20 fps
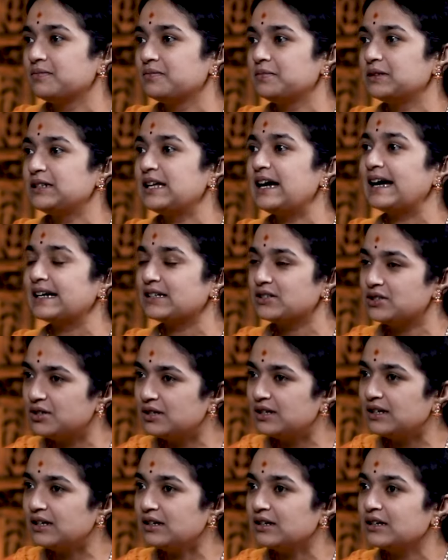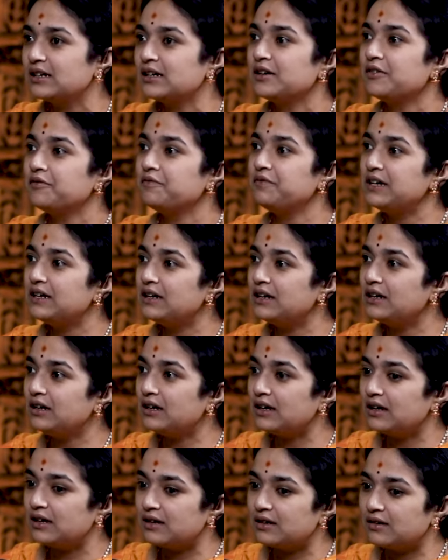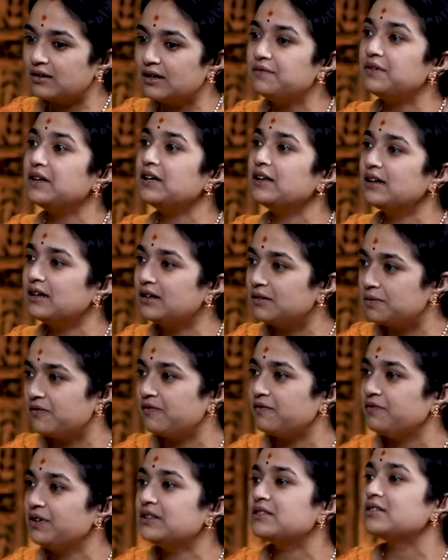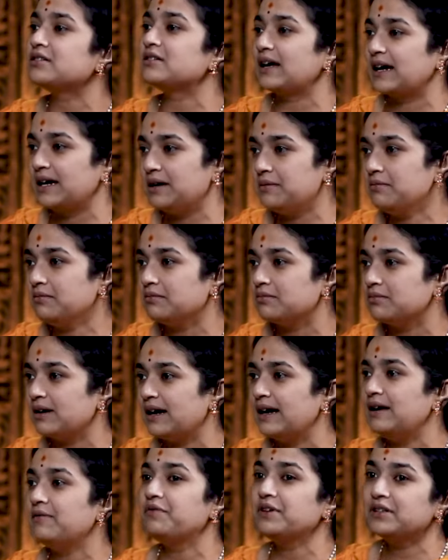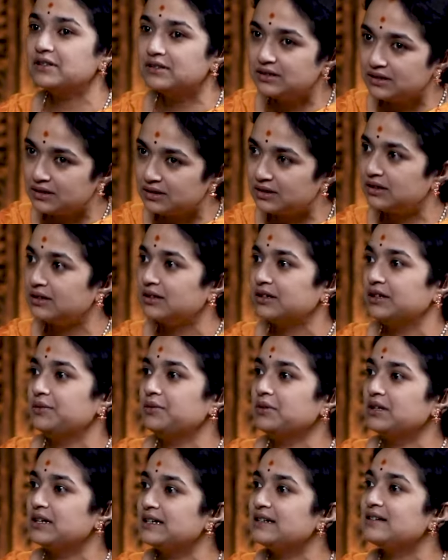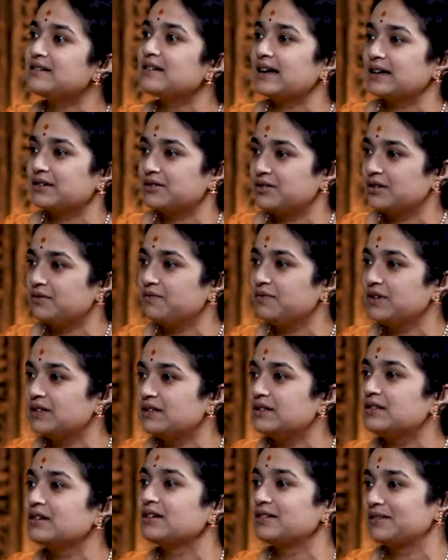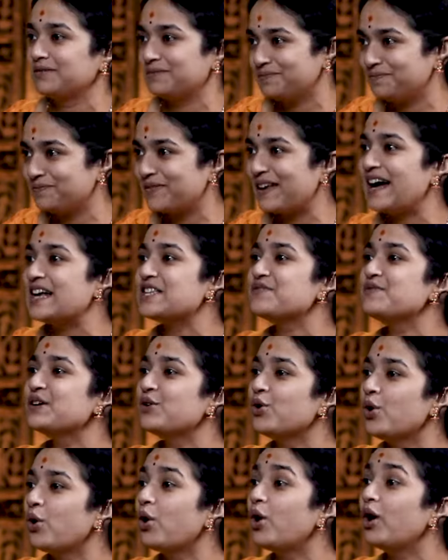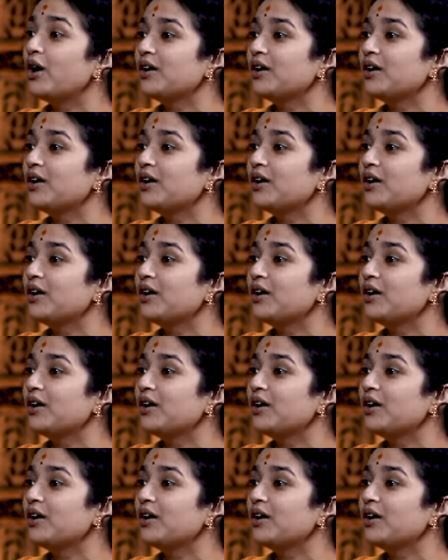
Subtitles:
But actually, we reveal it with time and with the the interaction with the as we go on